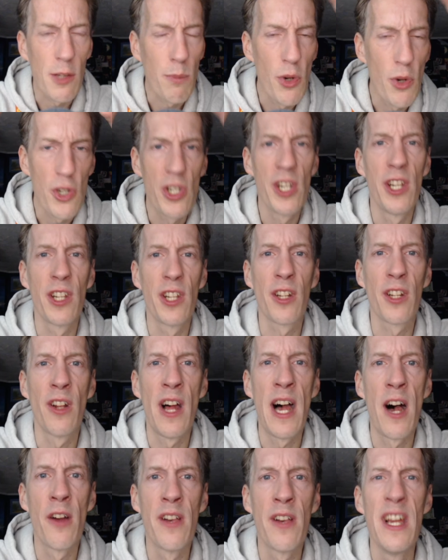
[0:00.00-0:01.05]
pushed into the
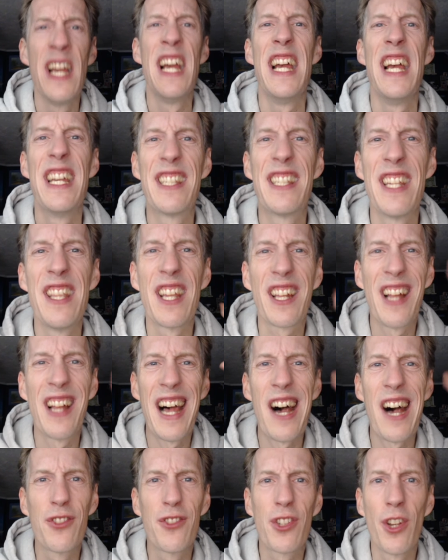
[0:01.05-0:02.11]
cloud, is then the
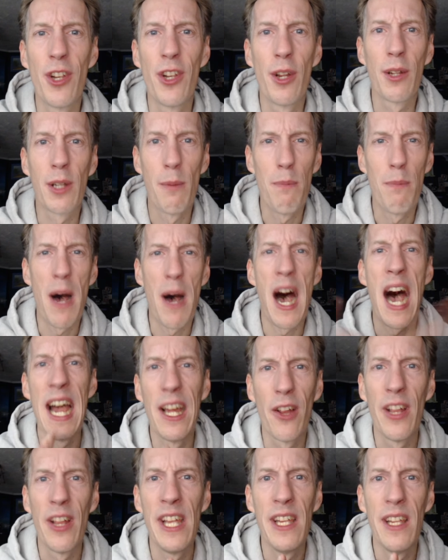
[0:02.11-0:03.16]
cloud's going to
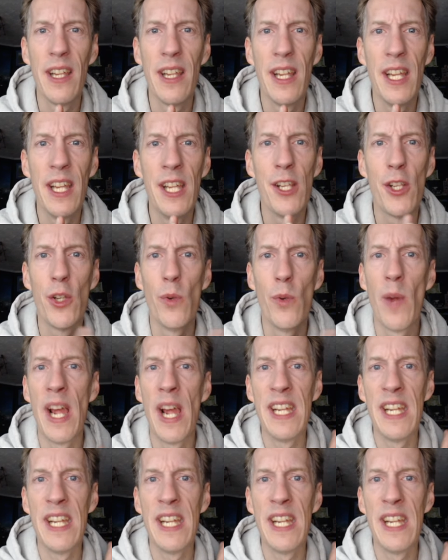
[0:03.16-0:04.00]
compile it into a